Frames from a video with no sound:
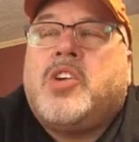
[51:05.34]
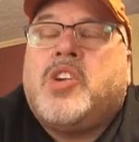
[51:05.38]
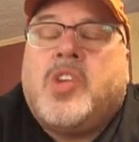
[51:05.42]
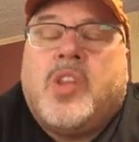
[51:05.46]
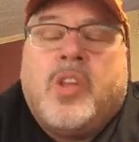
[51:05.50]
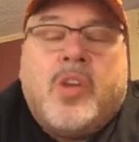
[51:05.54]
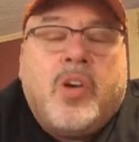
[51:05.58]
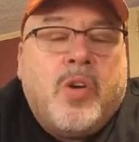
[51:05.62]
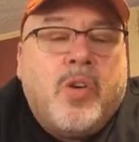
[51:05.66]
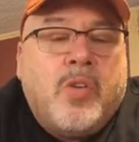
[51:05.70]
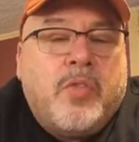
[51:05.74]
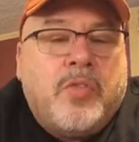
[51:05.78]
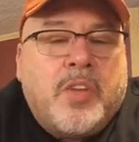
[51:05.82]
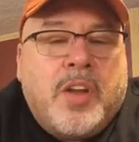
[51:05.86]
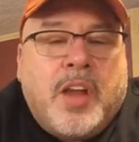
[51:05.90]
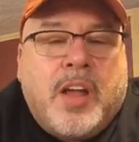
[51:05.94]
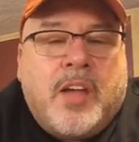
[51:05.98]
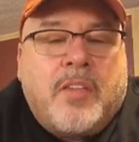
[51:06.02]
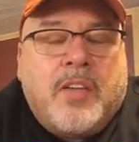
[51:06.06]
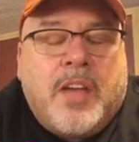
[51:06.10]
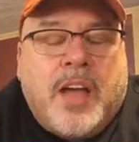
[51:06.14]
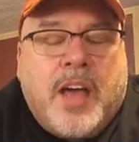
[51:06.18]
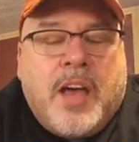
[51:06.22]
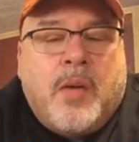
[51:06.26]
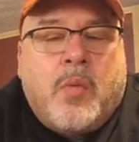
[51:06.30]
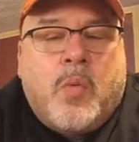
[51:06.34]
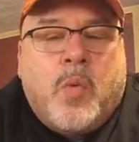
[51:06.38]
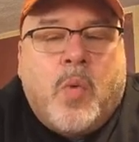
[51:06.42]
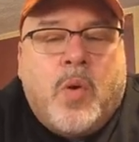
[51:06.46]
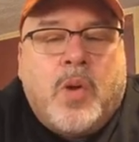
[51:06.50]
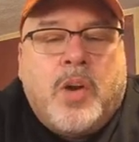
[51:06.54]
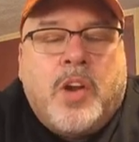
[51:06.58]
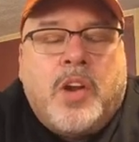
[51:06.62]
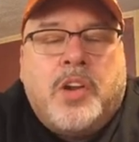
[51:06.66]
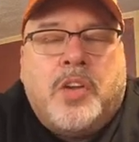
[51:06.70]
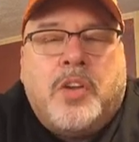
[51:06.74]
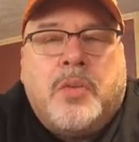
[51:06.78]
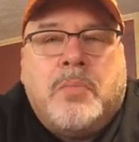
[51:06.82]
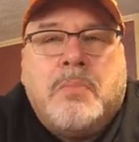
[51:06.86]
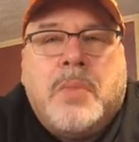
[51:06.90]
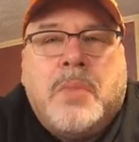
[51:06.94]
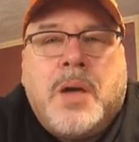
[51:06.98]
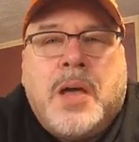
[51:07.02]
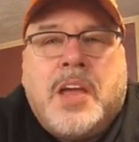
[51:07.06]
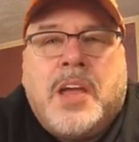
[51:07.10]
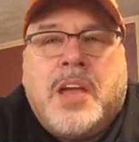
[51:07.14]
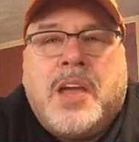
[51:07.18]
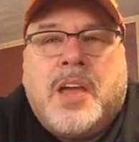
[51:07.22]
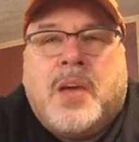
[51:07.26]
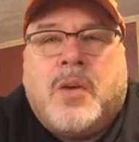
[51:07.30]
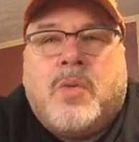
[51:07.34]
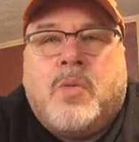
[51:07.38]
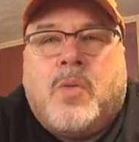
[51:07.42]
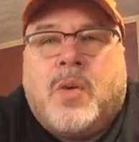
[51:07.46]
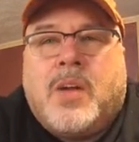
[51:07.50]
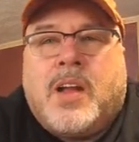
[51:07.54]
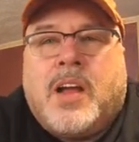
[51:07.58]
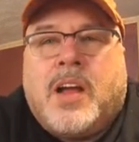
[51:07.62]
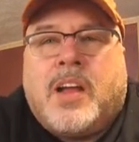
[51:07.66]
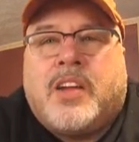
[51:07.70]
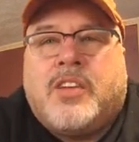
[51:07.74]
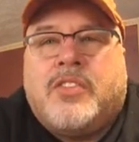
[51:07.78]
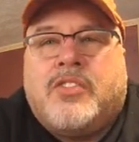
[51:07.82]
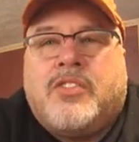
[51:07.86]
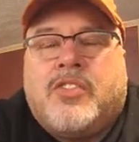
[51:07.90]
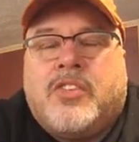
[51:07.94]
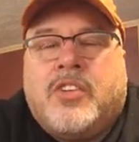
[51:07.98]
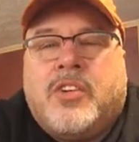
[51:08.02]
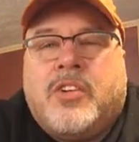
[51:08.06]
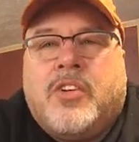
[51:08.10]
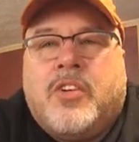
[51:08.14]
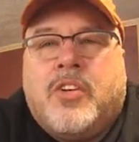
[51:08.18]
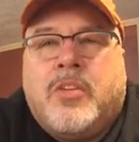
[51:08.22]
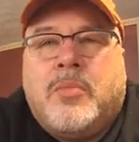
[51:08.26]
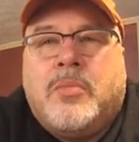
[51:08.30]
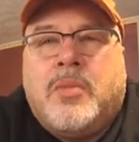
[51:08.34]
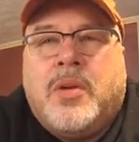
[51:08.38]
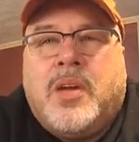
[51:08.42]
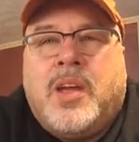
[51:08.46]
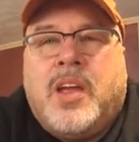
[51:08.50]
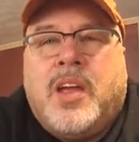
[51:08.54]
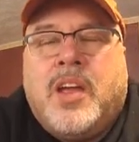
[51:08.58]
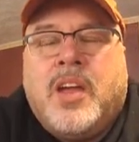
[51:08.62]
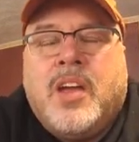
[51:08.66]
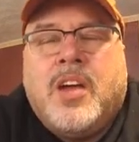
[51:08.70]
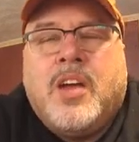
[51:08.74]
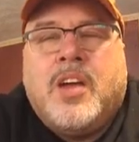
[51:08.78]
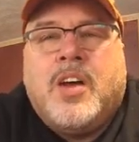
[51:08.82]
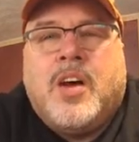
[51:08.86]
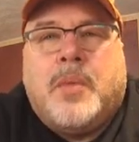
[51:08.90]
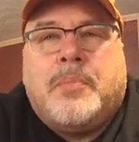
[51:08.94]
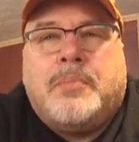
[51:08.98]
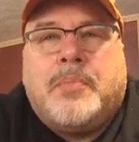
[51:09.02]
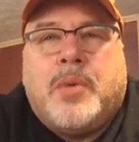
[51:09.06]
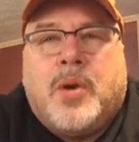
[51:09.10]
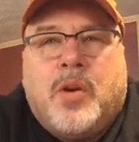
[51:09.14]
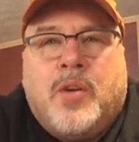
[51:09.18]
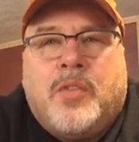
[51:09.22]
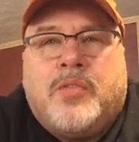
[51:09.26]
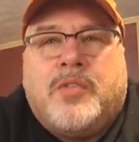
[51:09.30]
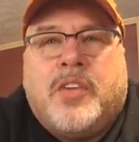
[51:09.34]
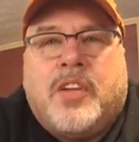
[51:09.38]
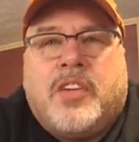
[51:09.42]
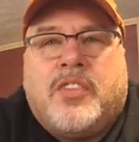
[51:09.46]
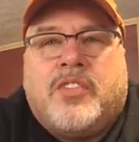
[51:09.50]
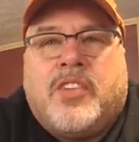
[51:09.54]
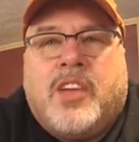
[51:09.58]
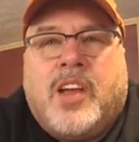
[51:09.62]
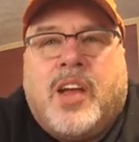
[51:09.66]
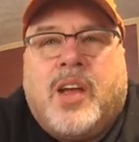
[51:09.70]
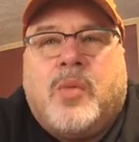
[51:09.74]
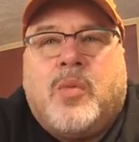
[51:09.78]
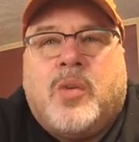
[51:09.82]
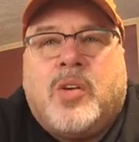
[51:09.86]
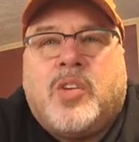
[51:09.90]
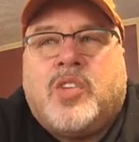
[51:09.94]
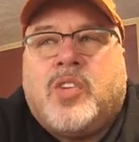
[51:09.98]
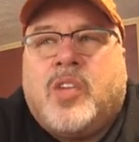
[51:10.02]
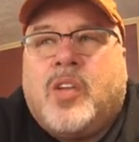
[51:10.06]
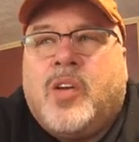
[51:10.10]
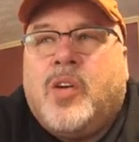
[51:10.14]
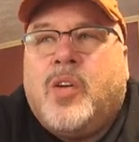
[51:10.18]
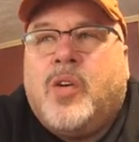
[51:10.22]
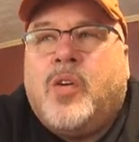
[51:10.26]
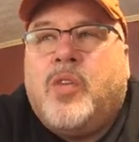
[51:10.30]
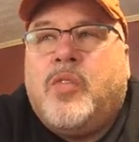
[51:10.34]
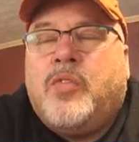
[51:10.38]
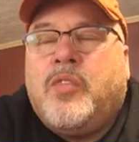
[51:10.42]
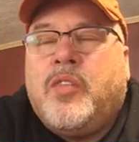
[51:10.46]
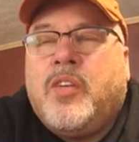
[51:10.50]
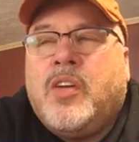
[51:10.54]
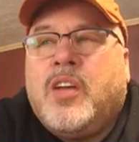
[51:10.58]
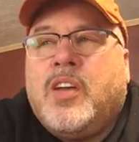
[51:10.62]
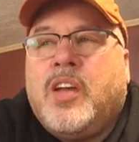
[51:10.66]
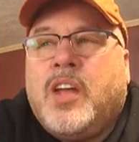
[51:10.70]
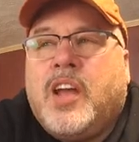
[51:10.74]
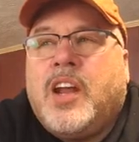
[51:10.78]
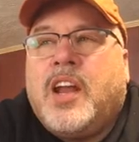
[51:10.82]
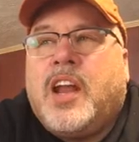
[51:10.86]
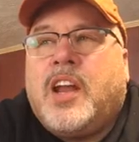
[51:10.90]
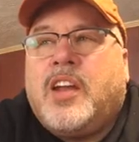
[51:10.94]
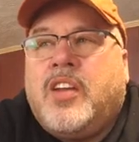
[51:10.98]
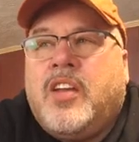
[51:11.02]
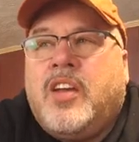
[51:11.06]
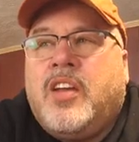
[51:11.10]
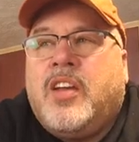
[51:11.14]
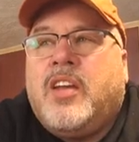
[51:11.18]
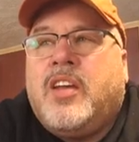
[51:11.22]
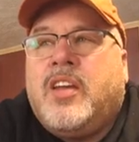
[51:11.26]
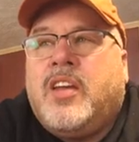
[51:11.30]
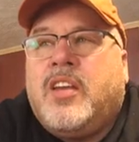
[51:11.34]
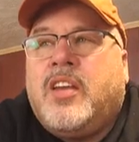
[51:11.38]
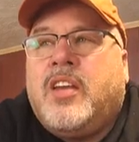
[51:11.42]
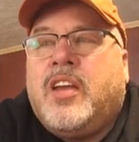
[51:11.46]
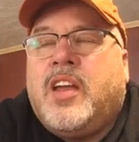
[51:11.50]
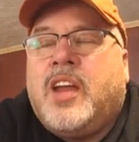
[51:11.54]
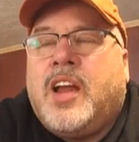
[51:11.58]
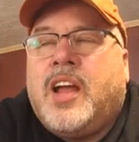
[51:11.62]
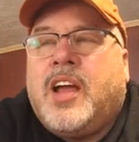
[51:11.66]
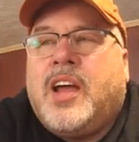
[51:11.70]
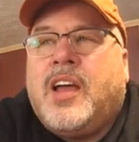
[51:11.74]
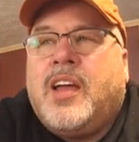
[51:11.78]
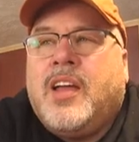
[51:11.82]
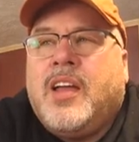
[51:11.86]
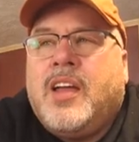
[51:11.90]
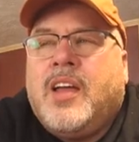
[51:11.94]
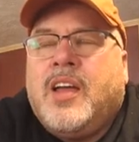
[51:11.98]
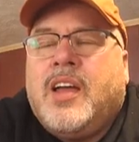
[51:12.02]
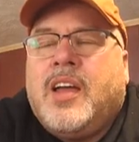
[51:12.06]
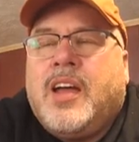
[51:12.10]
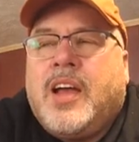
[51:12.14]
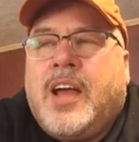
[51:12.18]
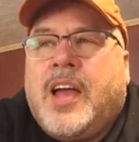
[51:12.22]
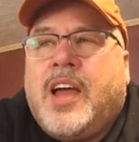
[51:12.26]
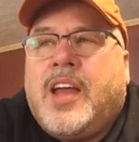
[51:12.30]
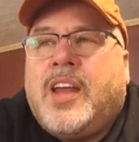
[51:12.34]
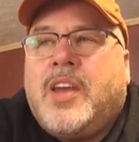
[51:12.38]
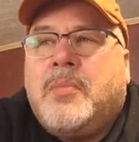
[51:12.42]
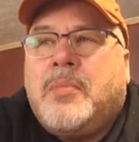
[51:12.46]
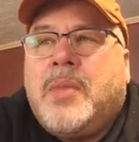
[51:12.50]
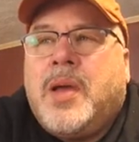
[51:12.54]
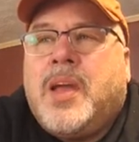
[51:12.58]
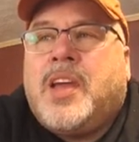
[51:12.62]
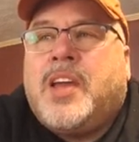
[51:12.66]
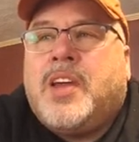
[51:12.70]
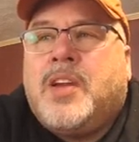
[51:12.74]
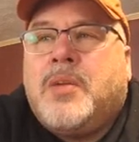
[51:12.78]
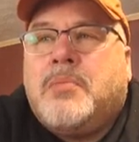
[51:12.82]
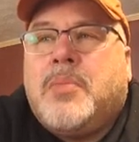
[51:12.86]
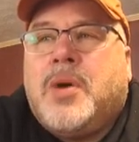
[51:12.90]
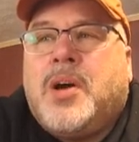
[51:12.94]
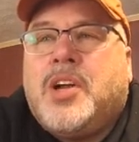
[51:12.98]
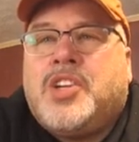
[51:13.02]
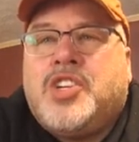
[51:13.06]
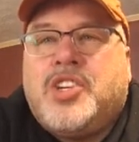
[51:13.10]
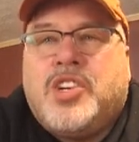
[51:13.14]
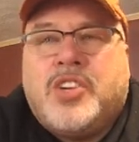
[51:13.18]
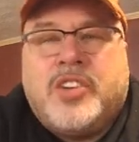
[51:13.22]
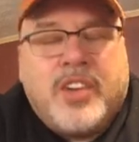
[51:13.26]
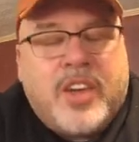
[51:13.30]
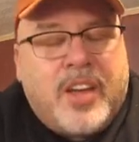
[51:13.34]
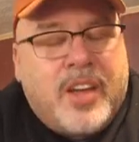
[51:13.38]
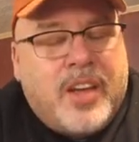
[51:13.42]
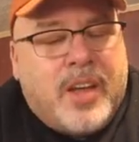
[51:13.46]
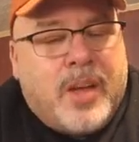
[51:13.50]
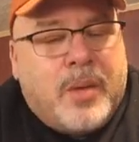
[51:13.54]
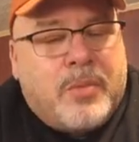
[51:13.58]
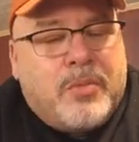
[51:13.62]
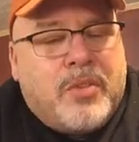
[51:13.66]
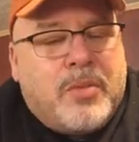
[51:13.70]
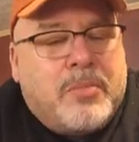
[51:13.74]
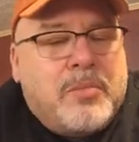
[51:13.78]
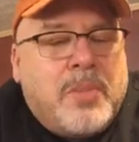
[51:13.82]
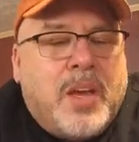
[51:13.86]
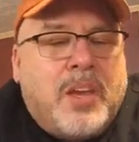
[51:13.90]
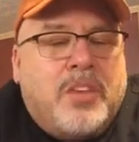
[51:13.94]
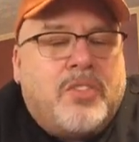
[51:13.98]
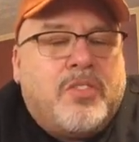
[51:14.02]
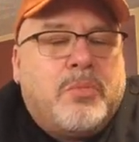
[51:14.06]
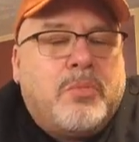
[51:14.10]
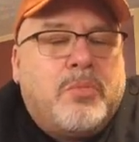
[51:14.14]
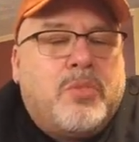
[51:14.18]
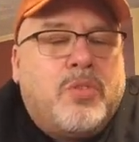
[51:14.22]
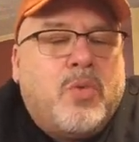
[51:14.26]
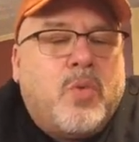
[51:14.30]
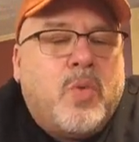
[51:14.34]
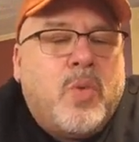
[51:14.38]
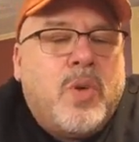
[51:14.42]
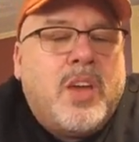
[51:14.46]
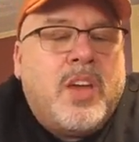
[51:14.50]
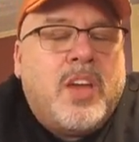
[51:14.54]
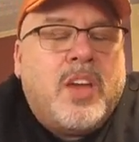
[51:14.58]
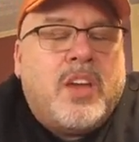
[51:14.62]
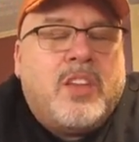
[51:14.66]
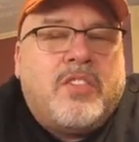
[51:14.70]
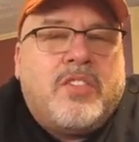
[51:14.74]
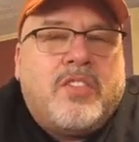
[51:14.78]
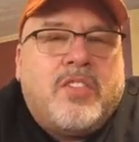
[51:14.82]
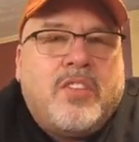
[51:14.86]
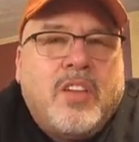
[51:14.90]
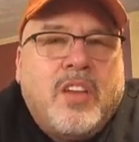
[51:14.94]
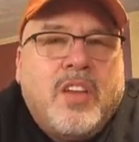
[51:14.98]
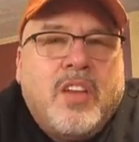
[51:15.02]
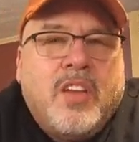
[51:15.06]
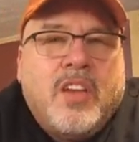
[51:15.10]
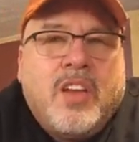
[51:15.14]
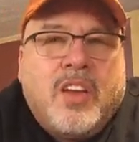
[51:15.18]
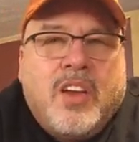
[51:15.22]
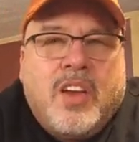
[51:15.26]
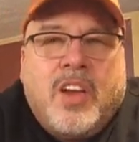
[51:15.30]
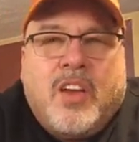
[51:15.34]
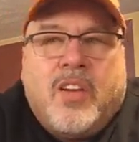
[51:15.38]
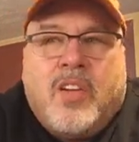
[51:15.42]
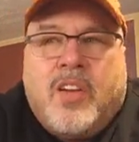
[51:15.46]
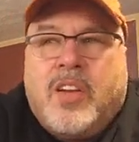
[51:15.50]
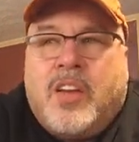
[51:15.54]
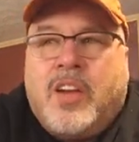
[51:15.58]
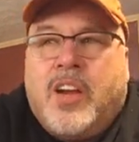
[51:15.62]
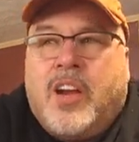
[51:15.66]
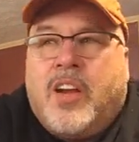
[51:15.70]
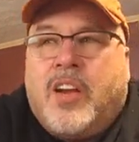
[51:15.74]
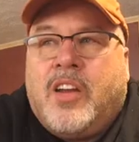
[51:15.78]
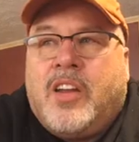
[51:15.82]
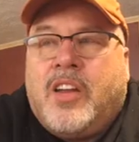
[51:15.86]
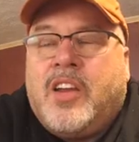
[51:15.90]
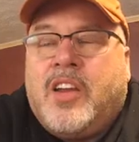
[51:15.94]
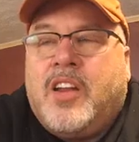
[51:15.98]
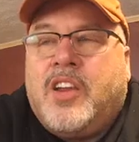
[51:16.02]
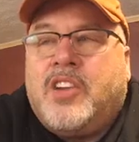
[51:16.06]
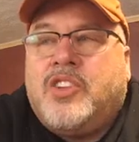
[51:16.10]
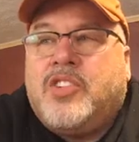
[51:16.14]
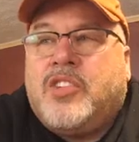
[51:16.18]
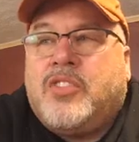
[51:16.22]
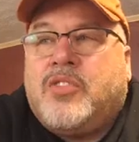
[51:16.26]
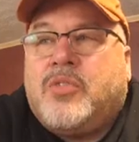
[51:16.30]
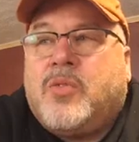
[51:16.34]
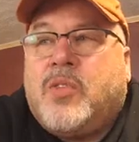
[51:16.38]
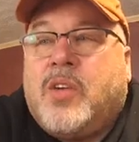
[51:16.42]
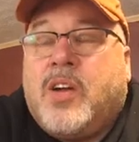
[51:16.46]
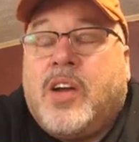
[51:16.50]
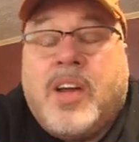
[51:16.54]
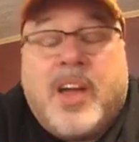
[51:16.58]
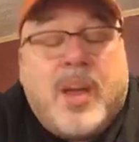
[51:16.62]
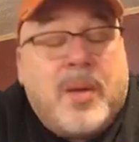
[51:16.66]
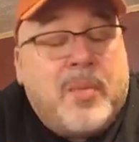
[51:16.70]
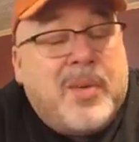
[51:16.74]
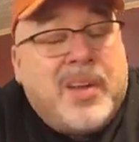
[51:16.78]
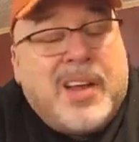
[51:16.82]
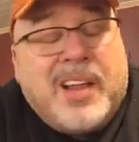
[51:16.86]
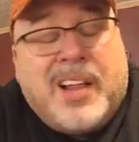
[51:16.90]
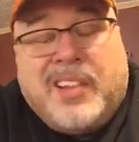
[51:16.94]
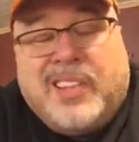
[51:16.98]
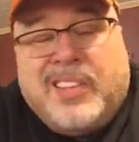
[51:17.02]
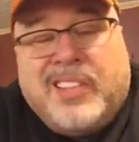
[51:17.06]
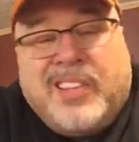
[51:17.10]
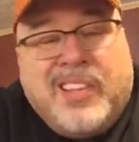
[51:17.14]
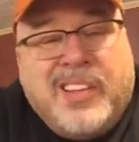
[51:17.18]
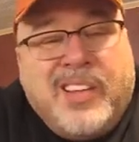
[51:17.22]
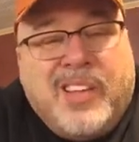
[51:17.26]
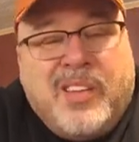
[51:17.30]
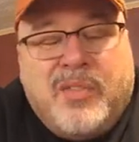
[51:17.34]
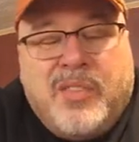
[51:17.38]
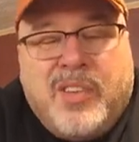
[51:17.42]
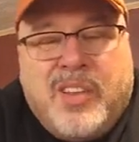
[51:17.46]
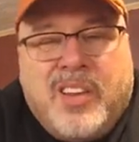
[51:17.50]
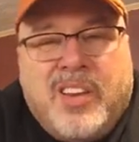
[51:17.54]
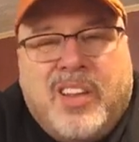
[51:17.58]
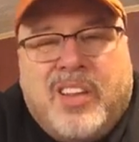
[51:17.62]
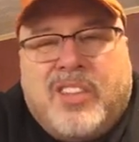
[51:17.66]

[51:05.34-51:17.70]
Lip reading: loaf, and I wanted to make what I considered to be a perfect sandwich loaf, and I did, and I had to make it a bunch of times and make some tweaks here and there to get it just right, but I love it.